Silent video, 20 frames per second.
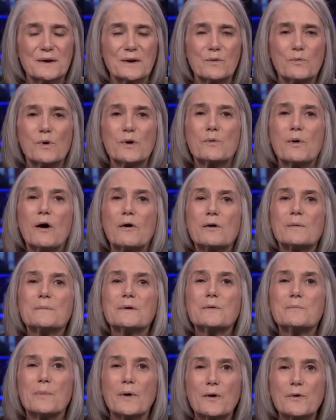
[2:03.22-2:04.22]
We welcome
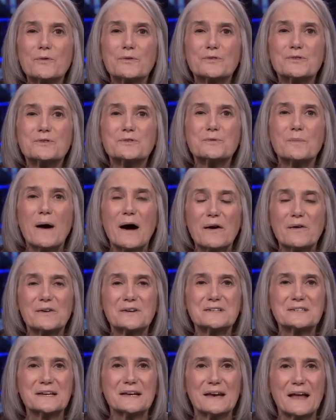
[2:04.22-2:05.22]
you both to
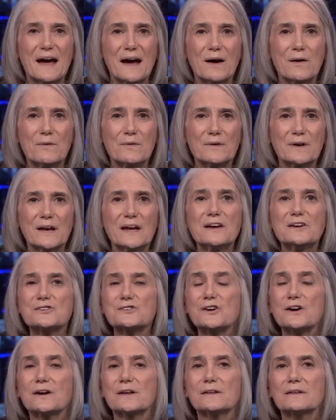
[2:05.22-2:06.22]
Democracy Now!
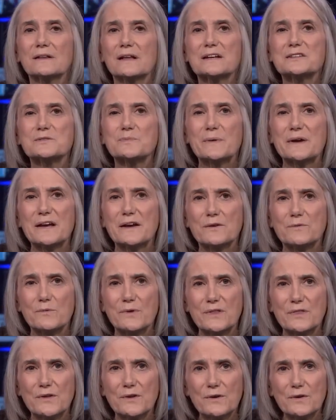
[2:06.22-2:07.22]
Keyshawn, let's begin
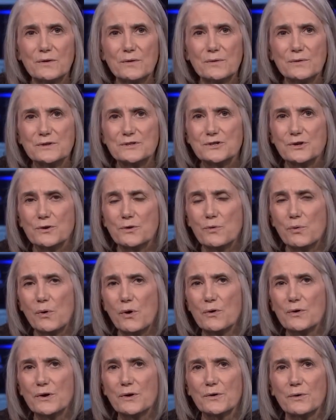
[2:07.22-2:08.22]
with you, as you're
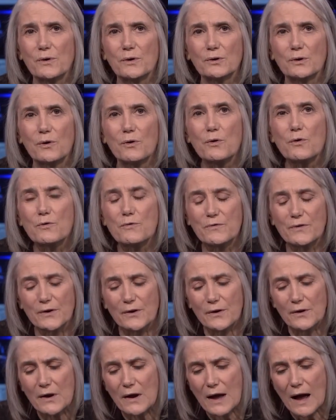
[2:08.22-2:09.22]
quoted all
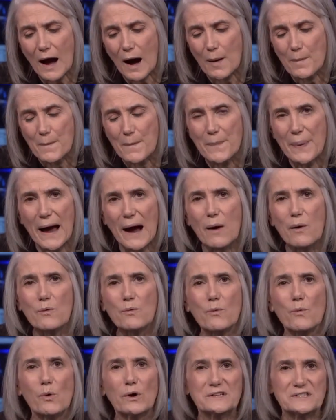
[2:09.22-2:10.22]
over about
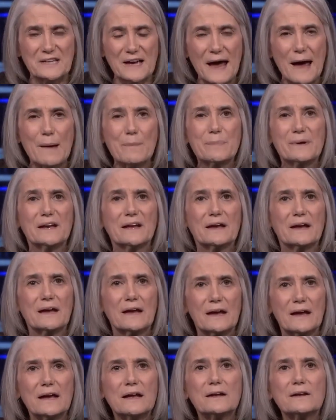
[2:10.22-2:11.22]
what's happening
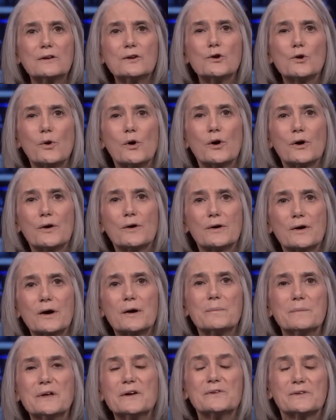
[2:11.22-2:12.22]
in your
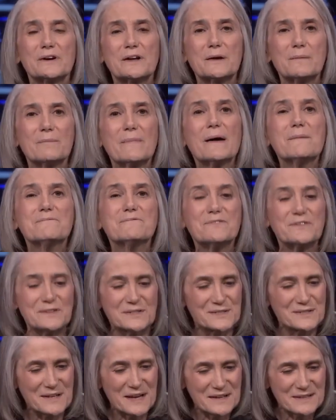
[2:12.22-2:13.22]
community,
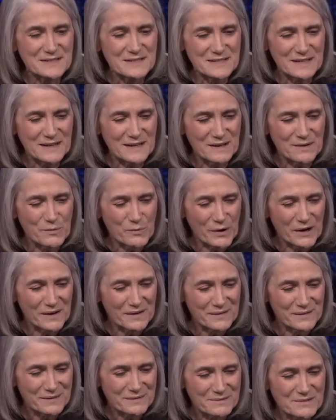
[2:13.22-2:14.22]
Memphis, Tennessee,
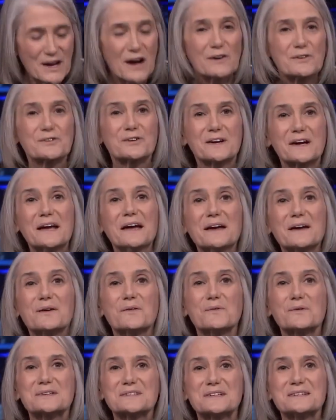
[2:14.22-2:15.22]
where Dr.
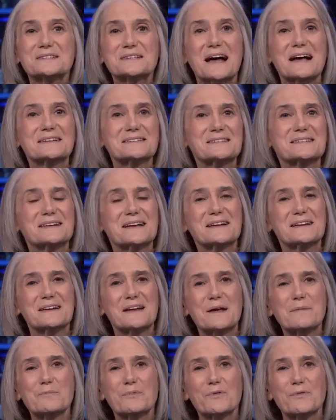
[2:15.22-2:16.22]
King was assassinated
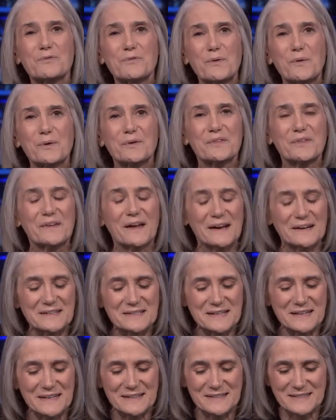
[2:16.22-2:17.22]
April 4th,
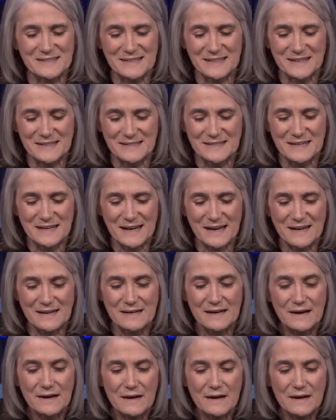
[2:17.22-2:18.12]
1968.